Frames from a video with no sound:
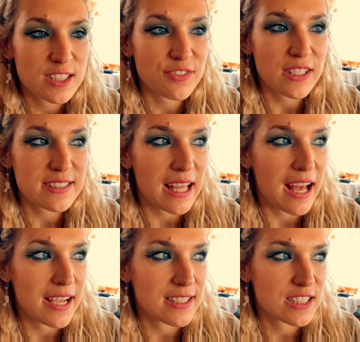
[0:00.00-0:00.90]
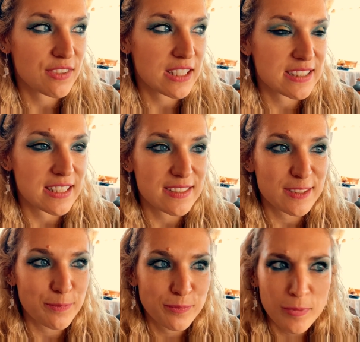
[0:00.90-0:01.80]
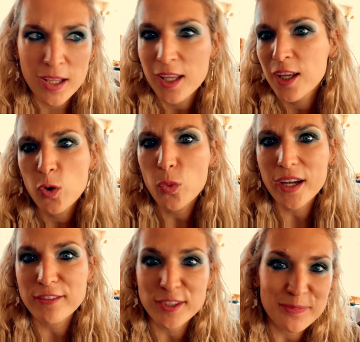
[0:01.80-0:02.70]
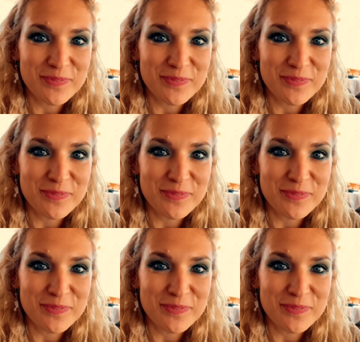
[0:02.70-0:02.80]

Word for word: sphinxes whatever.